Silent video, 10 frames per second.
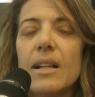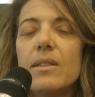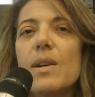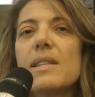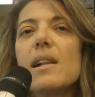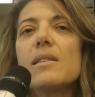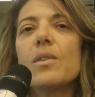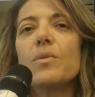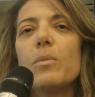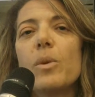The results
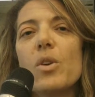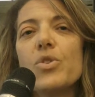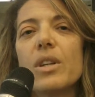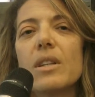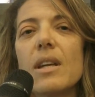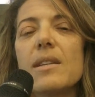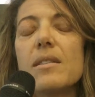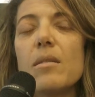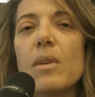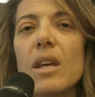of the project
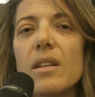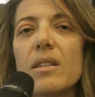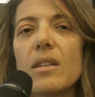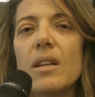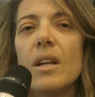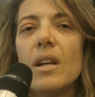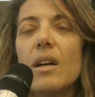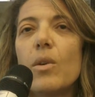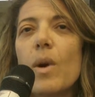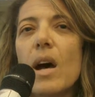estimate uh,
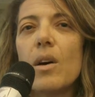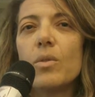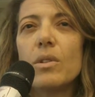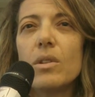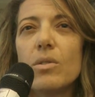around